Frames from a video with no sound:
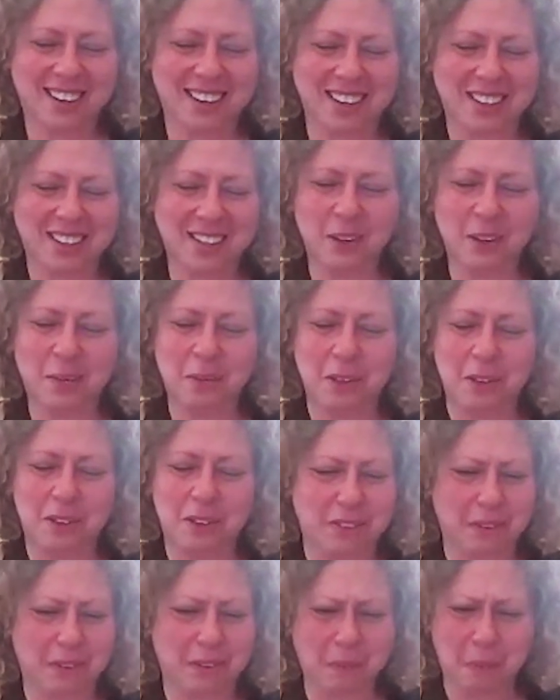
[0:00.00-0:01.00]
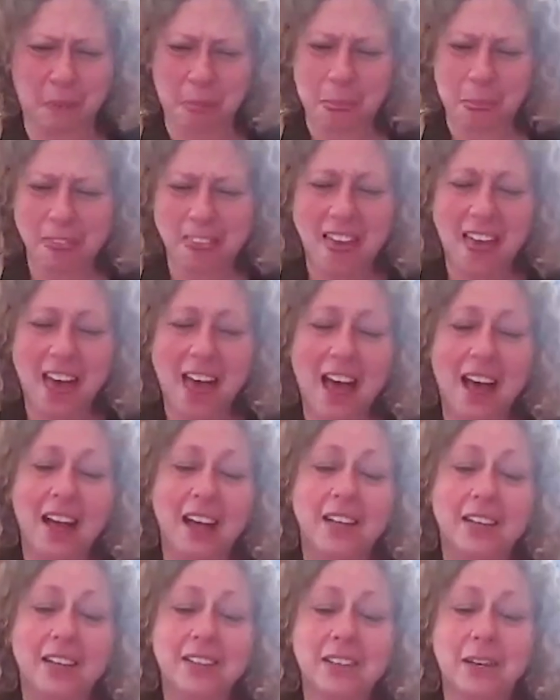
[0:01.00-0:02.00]
It's so beautiful.
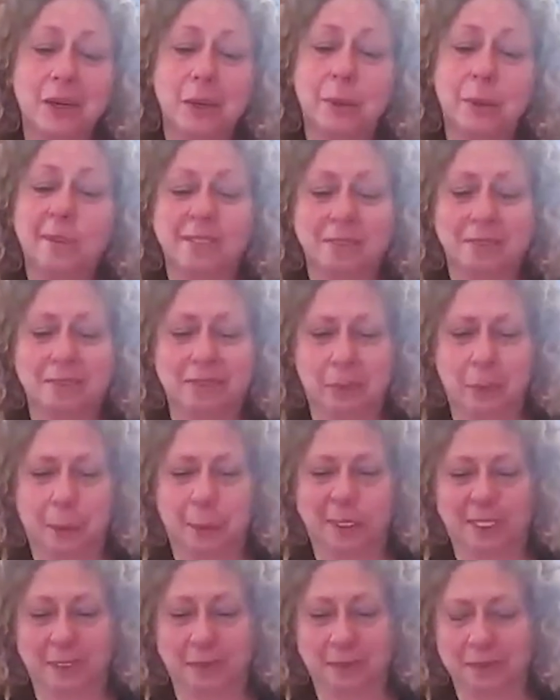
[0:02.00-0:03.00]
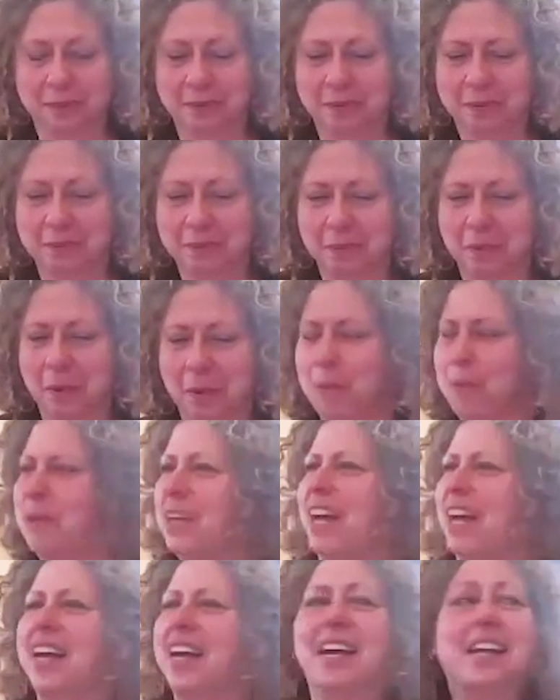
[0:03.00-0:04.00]
So
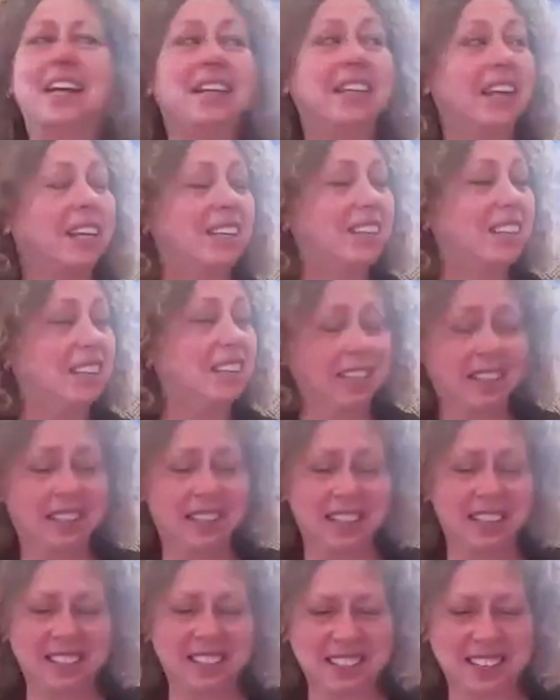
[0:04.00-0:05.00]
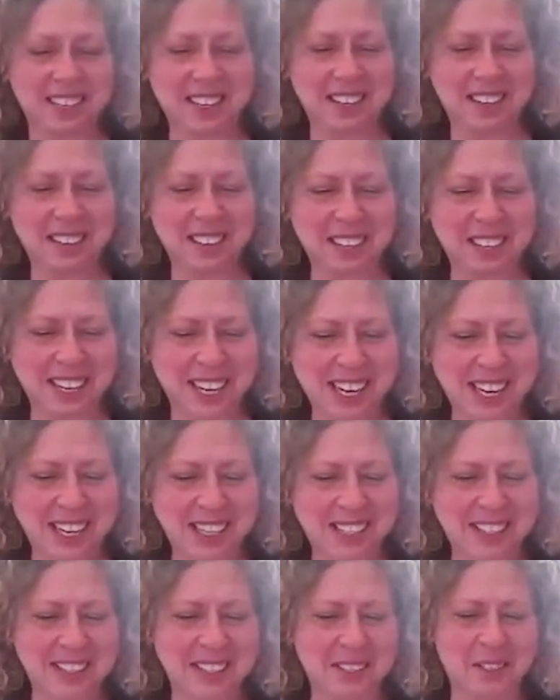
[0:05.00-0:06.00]
when I attended this eagerly
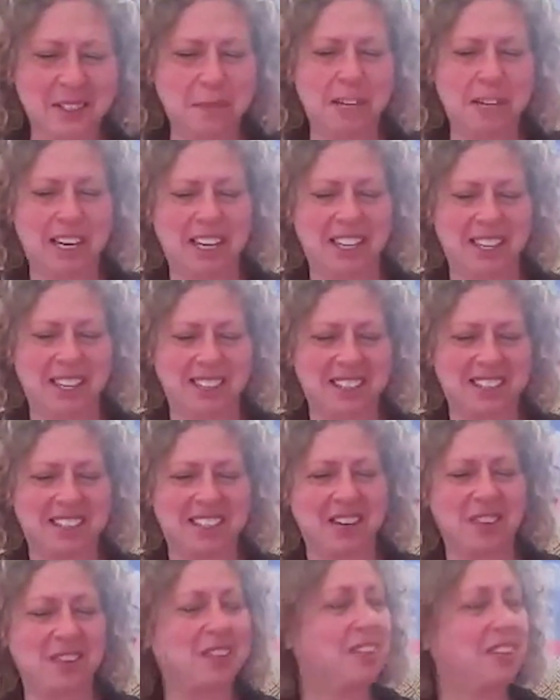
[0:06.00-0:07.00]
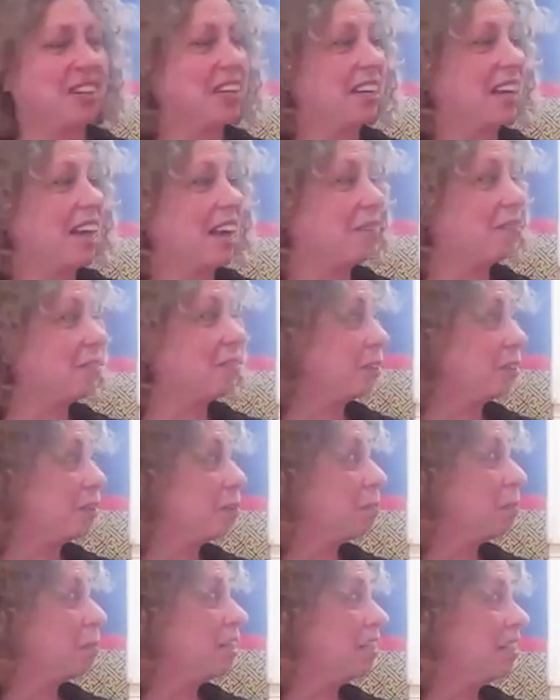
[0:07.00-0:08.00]
anticipated session
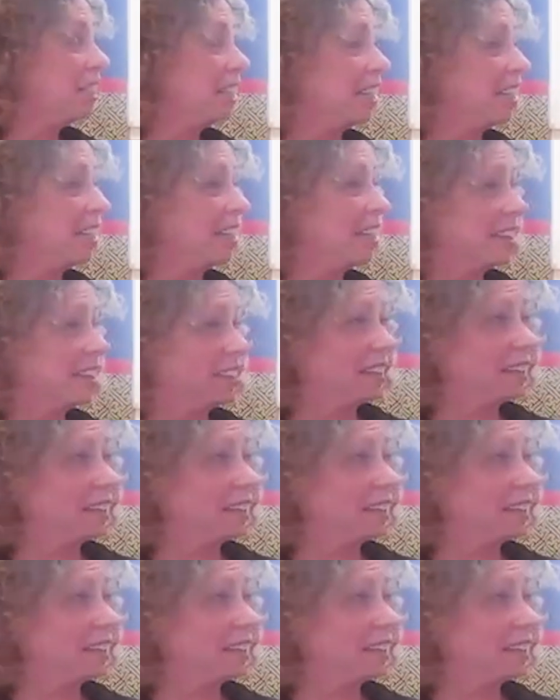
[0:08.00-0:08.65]
after missing